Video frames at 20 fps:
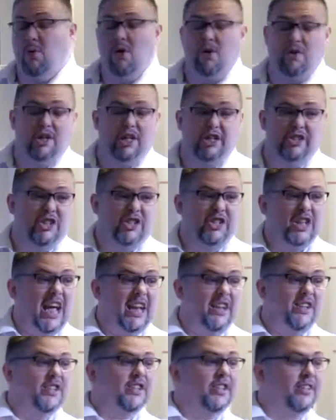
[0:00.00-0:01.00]
want is a
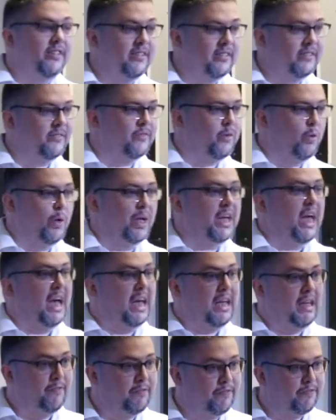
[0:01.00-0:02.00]
tent or a
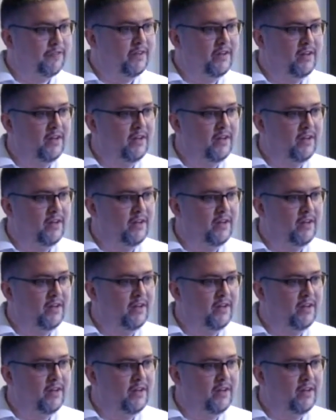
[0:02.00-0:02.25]
cave,